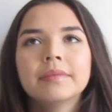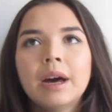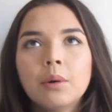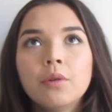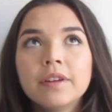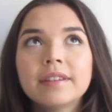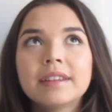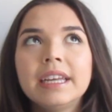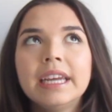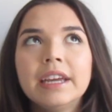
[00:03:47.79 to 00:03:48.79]
Now
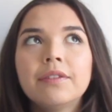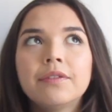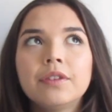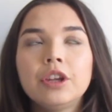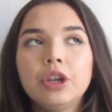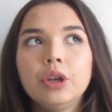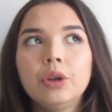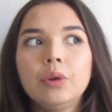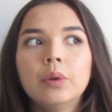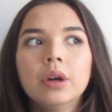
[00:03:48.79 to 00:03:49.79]
obviously if
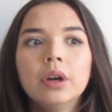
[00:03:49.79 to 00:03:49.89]
you